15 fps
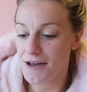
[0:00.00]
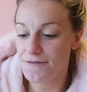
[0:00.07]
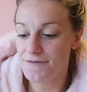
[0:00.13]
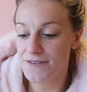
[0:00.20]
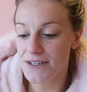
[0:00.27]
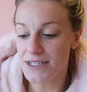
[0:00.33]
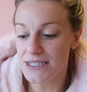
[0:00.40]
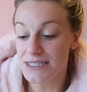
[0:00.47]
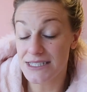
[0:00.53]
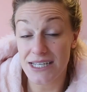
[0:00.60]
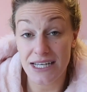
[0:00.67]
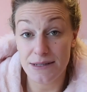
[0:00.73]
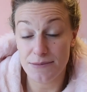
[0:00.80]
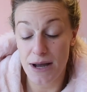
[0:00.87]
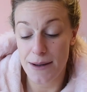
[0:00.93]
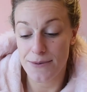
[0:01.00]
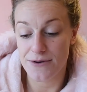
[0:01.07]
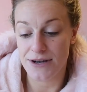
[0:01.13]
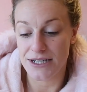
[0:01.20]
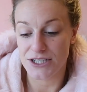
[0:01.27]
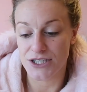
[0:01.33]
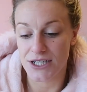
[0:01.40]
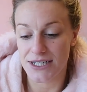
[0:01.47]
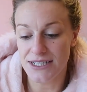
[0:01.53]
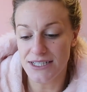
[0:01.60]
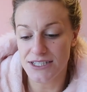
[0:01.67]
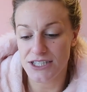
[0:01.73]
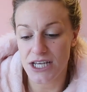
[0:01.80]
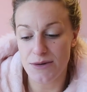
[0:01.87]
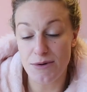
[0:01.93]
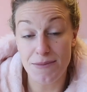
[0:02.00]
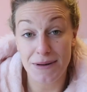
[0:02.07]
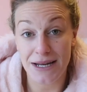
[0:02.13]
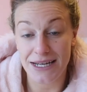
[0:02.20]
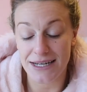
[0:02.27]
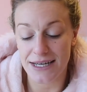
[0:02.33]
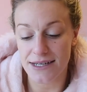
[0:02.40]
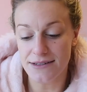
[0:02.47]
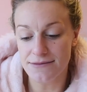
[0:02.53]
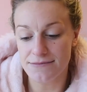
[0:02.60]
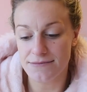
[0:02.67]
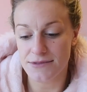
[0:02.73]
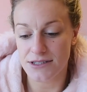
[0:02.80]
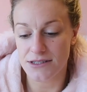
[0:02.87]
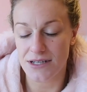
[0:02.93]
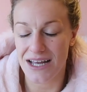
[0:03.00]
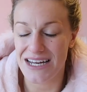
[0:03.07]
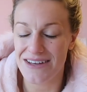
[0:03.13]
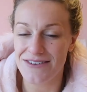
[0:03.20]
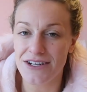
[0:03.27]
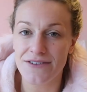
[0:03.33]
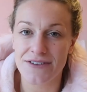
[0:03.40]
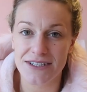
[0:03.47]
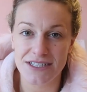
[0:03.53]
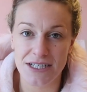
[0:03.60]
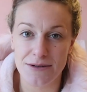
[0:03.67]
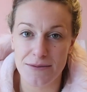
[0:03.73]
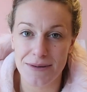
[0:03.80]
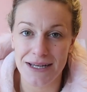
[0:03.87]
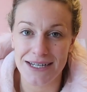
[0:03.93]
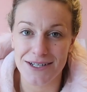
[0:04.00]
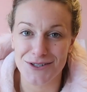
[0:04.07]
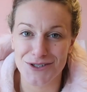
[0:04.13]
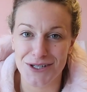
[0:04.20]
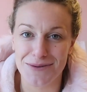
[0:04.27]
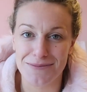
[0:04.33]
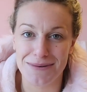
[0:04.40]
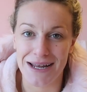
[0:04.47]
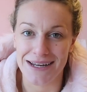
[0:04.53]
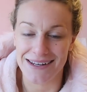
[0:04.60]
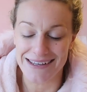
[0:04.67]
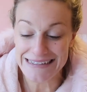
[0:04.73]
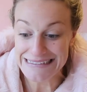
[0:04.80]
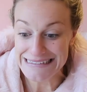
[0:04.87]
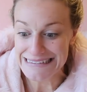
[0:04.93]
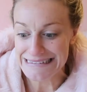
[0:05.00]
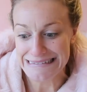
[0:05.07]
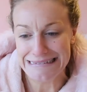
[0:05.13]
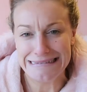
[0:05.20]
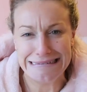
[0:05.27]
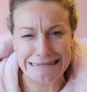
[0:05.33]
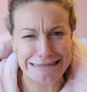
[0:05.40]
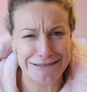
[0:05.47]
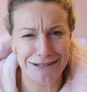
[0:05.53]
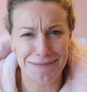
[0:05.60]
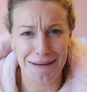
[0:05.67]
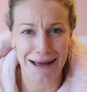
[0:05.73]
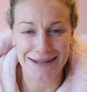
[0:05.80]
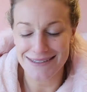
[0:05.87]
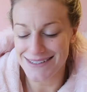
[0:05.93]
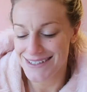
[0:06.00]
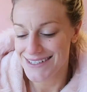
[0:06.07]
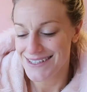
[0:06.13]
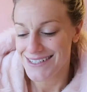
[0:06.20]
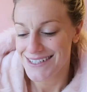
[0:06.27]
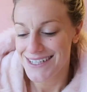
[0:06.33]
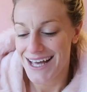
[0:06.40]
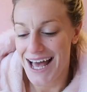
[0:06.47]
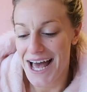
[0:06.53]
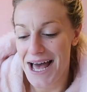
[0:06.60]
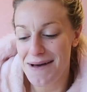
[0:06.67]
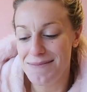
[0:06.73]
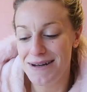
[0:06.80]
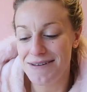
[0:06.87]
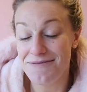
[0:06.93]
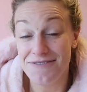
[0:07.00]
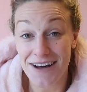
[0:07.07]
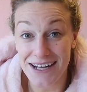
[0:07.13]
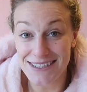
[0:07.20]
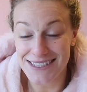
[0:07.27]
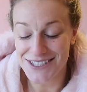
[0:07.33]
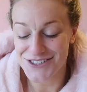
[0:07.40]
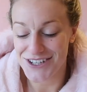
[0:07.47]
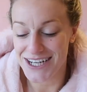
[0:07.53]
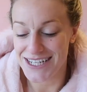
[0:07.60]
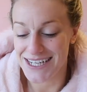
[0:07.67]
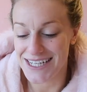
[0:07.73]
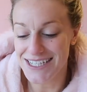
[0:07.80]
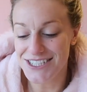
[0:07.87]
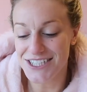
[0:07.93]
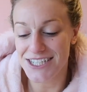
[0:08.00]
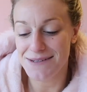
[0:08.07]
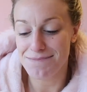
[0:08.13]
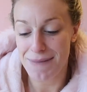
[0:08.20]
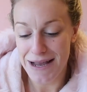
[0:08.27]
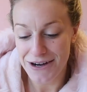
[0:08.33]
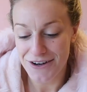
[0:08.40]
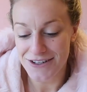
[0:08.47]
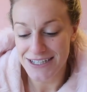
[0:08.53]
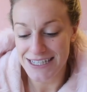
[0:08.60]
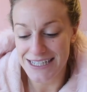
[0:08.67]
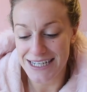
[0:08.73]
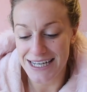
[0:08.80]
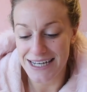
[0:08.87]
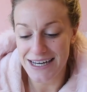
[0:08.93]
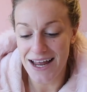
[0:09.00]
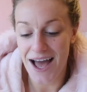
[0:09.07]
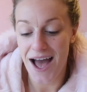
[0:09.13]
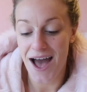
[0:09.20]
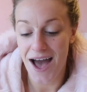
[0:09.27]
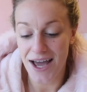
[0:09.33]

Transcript: a full skin preparation, dermaplaning, I never know if that's dermaplaning or dermaplaning, it's really bad, lymphatic drainage, microneedling,